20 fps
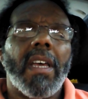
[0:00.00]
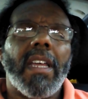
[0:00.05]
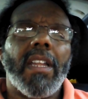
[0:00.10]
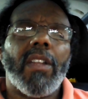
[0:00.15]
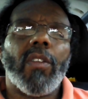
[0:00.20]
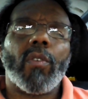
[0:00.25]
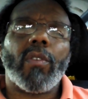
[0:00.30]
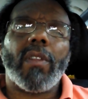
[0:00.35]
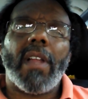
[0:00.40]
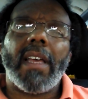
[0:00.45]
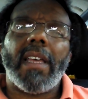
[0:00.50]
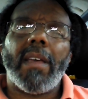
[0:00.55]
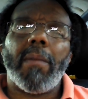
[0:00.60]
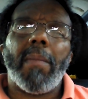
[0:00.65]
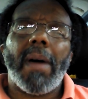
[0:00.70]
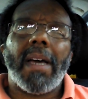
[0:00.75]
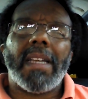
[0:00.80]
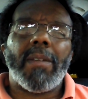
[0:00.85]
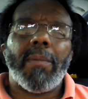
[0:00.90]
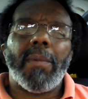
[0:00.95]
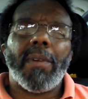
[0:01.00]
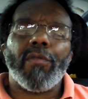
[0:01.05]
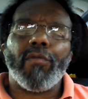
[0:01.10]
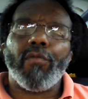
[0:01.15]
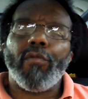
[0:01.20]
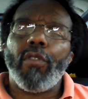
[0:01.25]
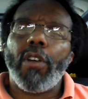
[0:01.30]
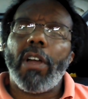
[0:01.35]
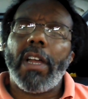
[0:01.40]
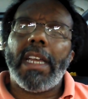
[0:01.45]
It looked like it might have
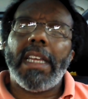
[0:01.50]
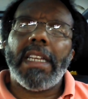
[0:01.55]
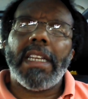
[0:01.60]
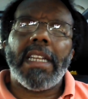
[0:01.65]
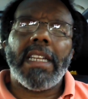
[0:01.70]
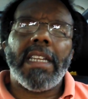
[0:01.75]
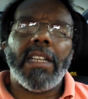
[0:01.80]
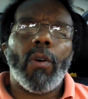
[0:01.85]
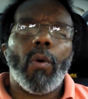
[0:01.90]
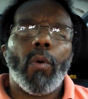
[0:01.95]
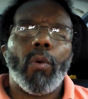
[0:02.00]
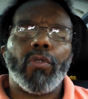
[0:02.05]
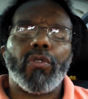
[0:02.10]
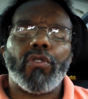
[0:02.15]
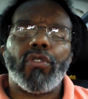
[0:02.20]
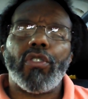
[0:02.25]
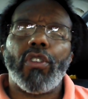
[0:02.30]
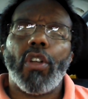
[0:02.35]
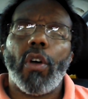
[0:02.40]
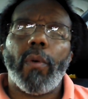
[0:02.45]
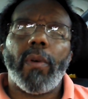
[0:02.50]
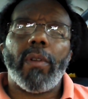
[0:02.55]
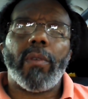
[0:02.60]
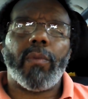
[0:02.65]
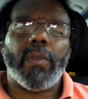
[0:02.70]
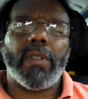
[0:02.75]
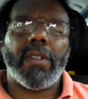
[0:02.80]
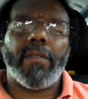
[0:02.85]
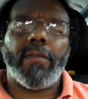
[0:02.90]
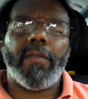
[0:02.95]
been raining or snowing
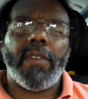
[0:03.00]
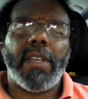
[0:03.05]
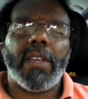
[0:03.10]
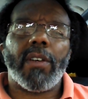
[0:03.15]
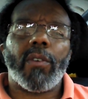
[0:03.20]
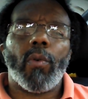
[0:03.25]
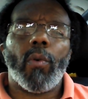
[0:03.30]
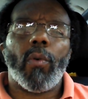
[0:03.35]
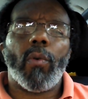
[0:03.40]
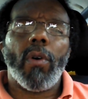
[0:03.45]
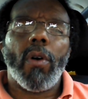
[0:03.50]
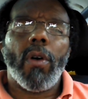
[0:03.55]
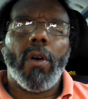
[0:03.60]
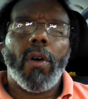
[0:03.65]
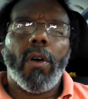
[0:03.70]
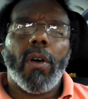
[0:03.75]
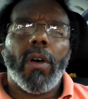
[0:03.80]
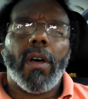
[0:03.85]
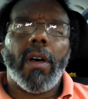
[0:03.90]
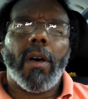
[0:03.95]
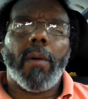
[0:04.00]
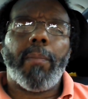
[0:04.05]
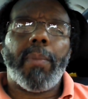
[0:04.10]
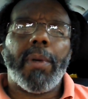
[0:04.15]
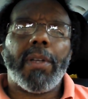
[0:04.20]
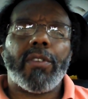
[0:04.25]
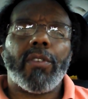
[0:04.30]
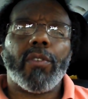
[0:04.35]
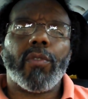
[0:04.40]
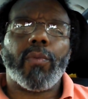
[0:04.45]
when the vehicle
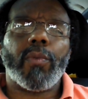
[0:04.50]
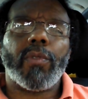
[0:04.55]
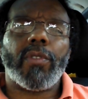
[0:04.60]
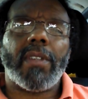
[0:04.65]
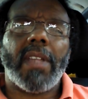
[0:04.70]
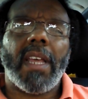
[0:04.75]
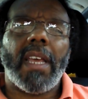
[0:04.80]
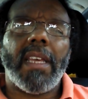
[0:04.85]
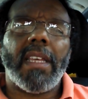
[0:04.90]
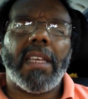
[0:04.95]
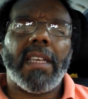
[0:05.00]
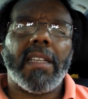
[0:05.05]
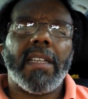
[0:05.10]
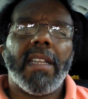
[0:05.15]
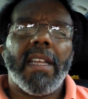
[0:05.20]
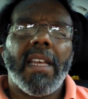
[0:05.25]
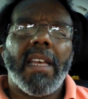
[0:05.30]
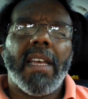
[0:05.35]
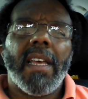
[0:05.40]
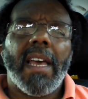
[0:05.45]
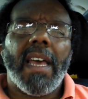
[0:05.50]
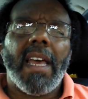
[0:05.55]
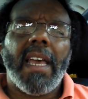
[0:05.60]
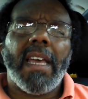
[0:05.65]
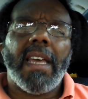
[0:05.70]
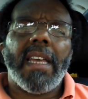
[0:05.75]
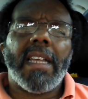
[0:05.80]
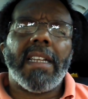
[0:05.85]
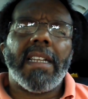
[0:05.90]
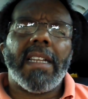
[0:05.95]
pictures was taken.
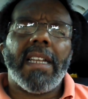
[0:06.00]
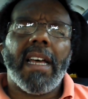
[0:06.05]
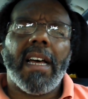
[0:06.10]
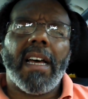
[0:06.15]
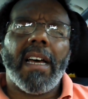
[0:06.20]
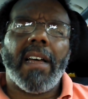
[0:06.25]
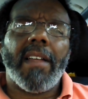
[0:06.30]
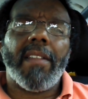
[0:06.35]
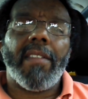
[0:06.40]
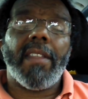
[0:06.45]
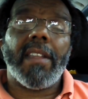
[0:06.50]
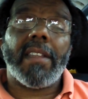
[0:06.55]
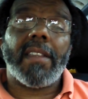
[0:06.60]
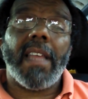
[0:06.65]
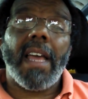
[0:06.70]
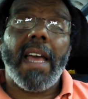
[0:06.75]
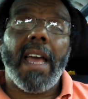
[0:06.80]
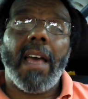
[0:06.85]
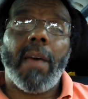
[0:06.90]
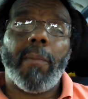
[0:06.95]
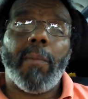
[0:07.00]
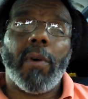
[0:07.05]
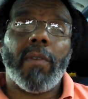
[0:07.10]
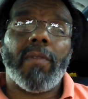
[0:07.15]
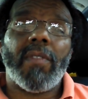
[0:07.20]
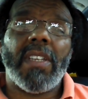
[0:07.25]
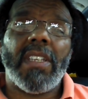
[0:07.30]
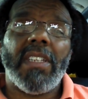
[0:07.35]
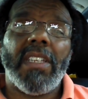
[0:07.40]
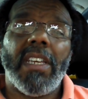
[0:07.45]
And the time
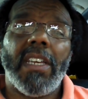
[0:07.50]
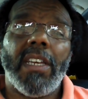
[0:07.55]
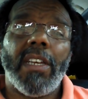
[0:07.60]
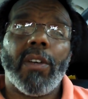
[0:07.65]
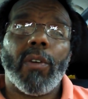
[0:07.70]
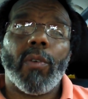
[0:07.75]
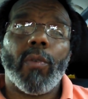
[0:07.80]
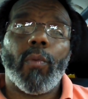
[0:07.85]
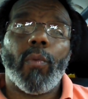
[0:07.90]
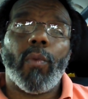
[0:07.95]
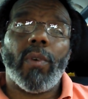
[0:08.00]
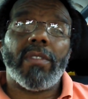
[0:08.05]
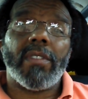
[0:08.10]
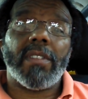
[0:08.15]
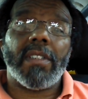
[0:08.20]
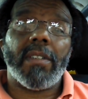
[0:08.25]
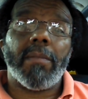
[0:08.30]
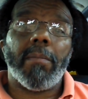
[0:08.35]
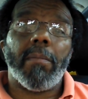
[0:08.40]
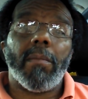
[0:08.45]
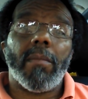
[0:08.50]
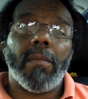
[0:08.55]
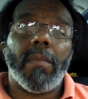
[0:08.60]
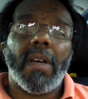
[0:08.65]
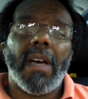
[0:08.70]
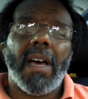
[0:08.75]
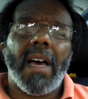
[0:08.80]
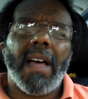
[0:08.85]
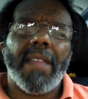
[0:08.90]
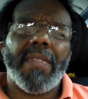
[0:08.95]
of the year was in,
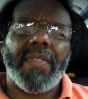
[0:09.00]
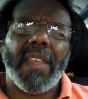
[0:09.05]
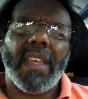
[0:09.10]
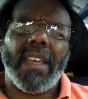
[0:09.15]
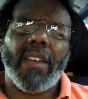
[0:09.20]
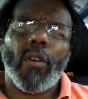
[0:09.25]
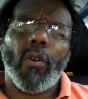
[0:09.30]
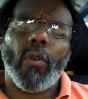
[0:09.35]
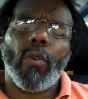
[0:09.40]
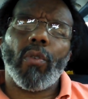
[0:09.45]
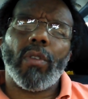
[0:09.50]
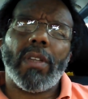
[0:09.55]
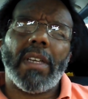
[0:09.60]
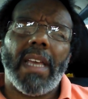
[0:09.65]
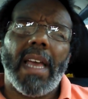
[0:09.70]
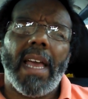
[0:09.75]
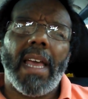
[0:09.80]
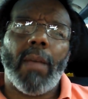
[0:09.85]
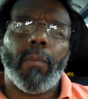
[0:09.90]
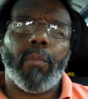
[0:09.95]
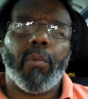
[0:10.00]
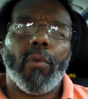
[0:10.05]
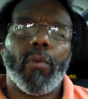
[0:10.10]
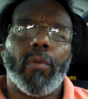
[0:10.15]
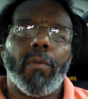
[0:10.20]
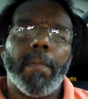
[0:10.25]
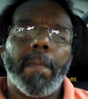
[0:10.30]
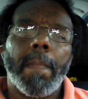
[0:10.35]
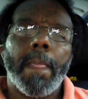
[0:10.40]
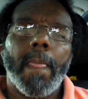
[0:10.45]
I think, early
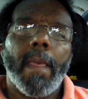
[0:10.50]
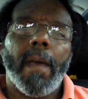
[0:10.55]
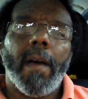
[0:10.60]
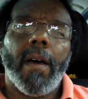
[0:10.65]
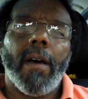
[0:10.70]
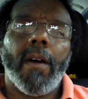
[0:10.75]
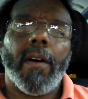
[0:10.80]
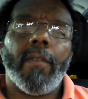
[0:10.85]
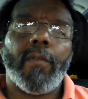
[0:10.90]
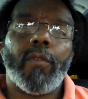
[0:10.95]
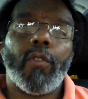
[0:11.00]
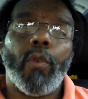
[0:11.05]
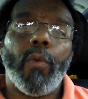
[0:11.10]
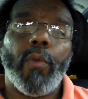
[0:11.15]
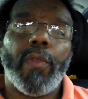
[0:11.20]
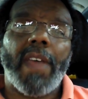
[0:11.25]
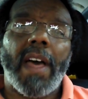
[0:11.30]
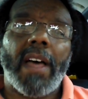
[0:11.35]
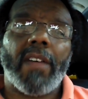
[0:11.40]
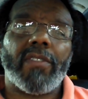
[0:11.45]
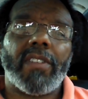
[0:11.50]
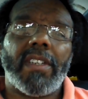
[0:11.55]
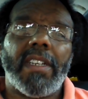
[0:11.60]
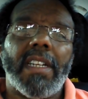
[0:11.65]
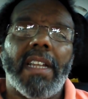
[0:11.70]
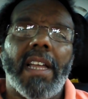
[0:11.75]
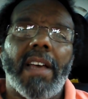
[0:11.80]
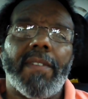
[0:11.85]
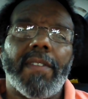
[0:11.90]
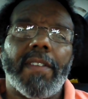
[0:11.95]
April of
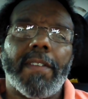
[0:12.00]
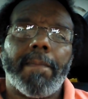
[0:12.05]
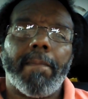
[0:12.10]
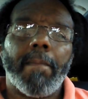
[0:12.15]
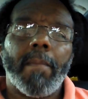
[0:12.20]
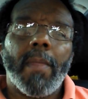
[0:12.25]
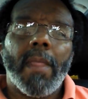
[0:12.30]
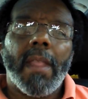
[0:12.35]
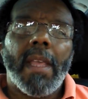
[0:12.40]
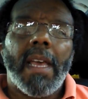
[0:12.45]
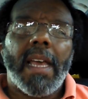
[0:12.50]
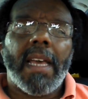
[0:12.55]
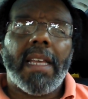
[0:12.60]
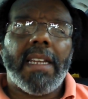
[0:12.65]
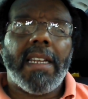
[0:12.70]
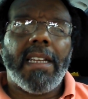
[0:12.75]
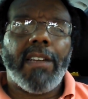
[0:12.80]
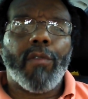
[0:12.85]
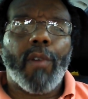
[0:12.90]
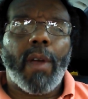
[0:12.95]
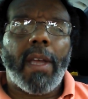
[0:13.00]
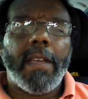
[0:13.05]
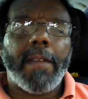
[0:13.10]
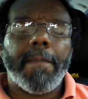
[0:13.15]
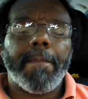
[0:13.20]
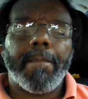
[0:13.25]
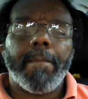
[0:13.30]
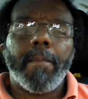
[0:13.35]
2011. At any rate,